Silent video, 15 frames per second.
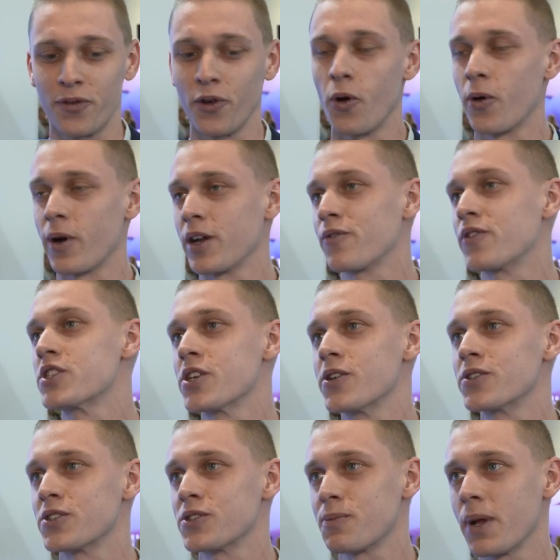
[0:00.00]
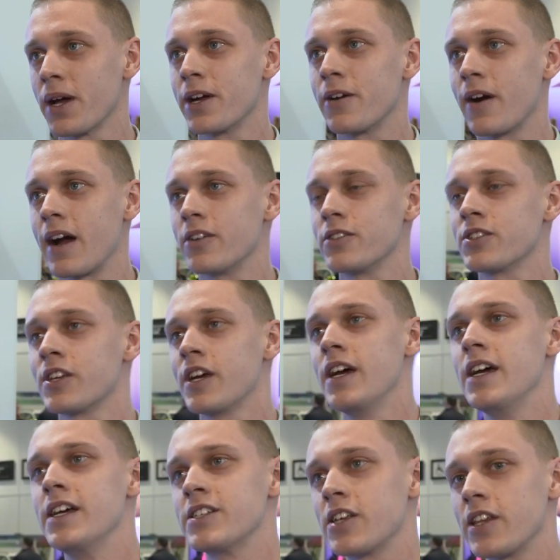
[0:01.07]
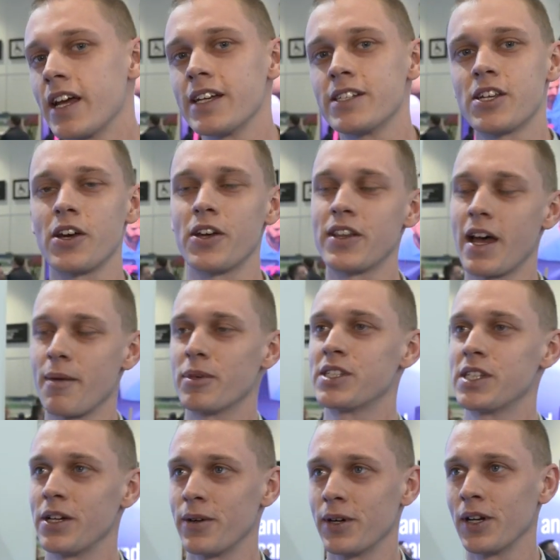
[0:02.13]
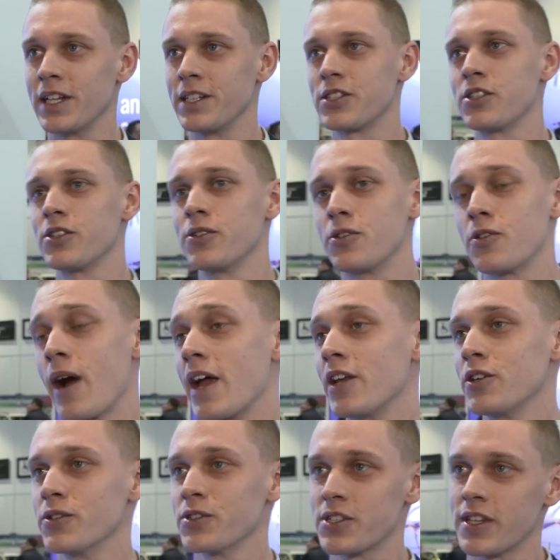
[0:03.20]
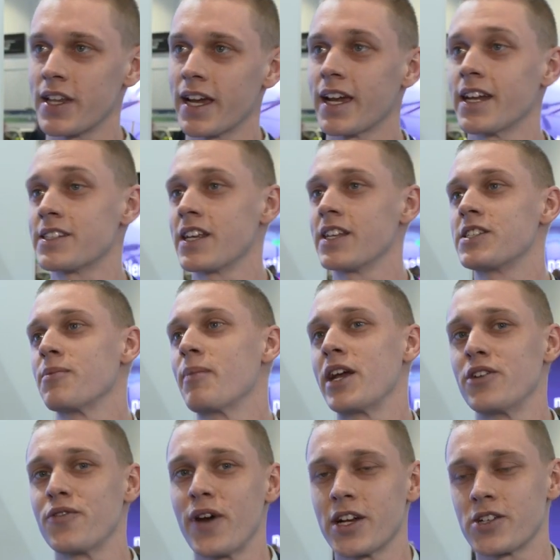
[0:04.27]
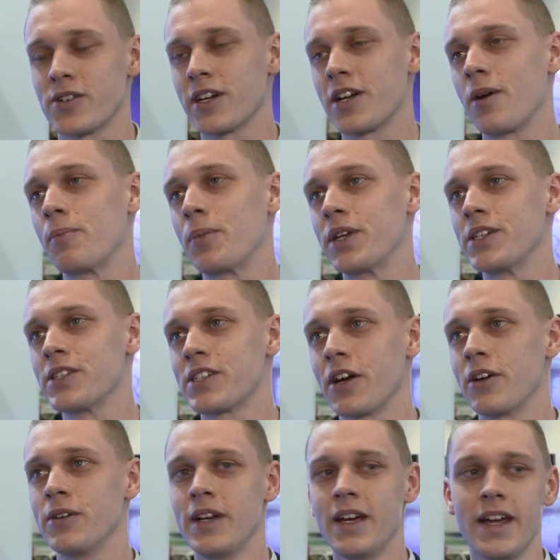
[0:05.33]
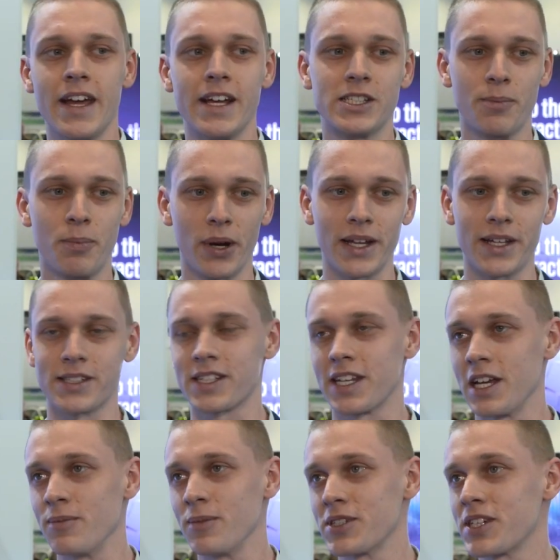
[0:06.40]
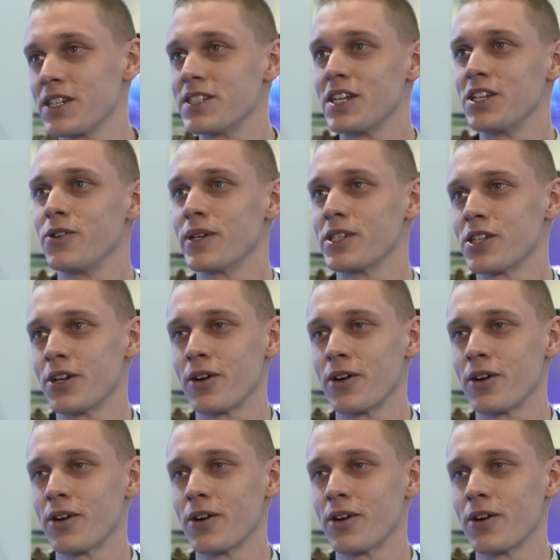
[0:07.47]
flooring for children's playgrounds. So they turn that material into granules that then get sent to manufacturing companies. So it's a brilliant scheme that's continuing to